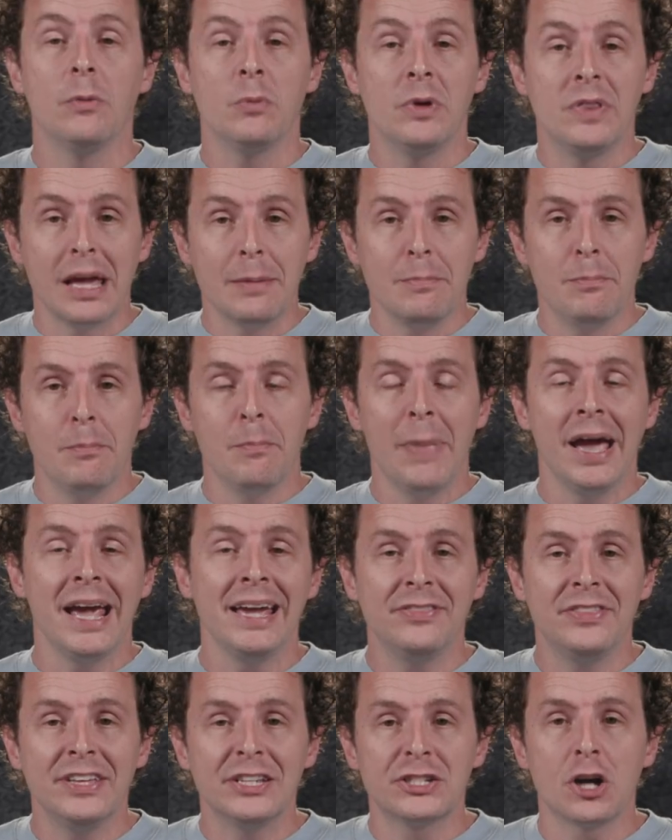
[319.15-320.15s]
And when they
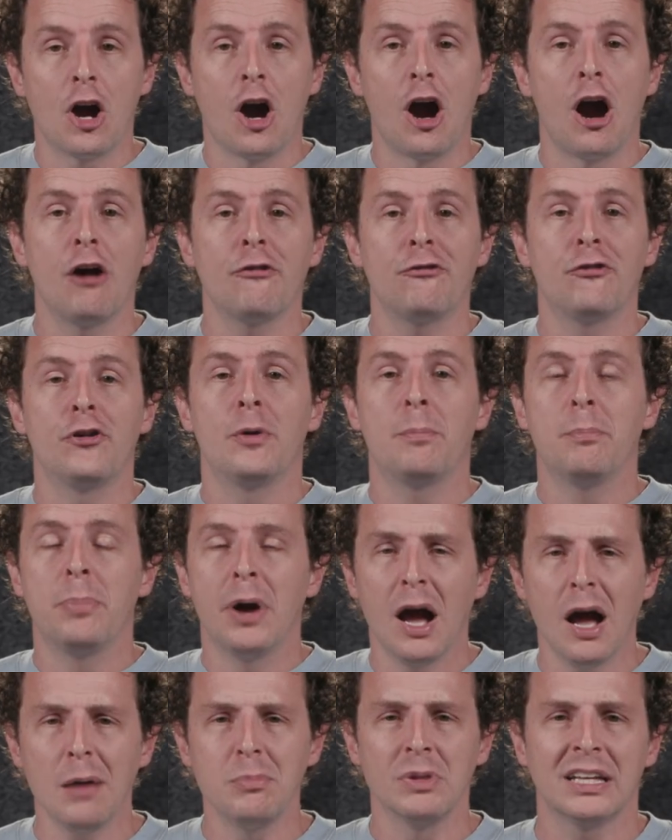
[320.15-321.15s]
made this offer
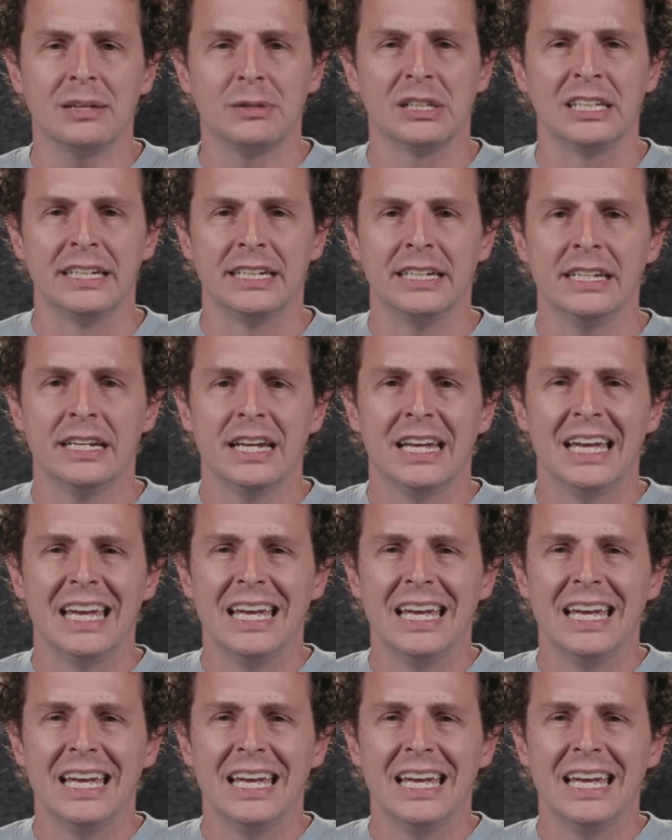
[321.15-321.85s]
publicly,